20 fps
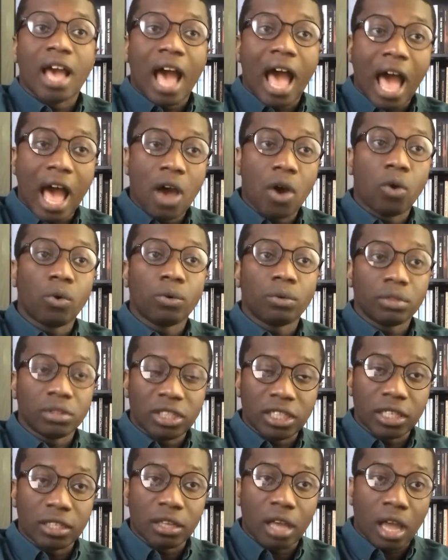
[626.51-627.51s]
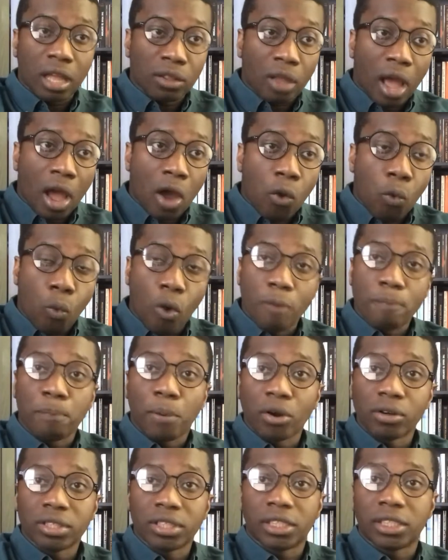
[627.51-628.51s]
How the how one
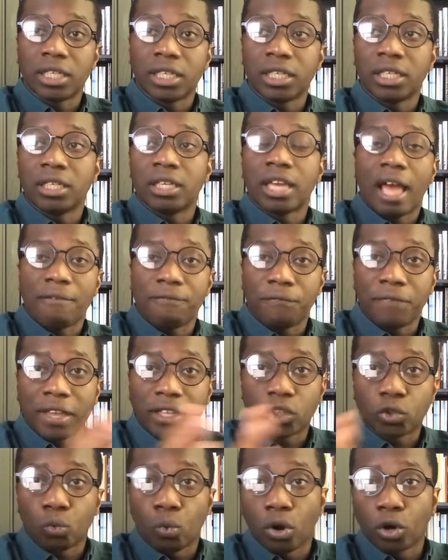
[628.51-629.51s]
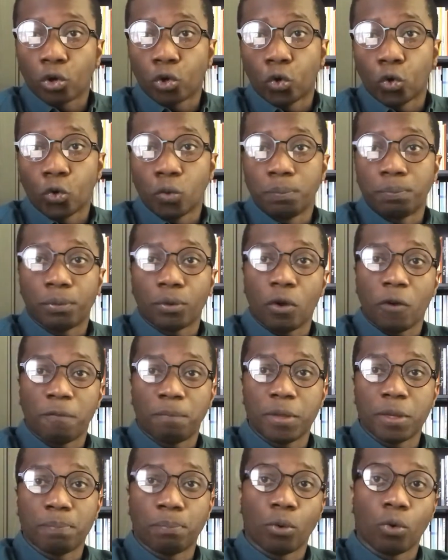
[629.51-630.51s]
policy affects one group
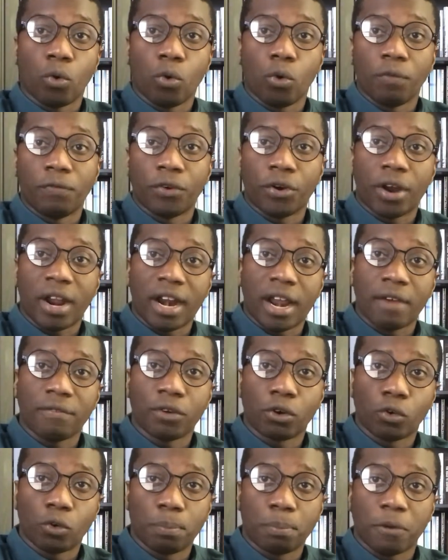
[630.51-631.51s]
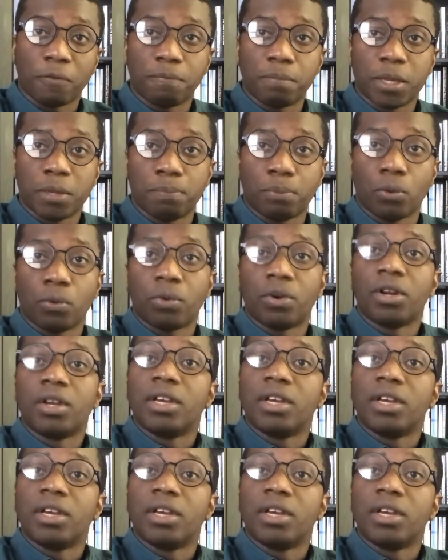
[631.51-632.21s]
of people over another group of people.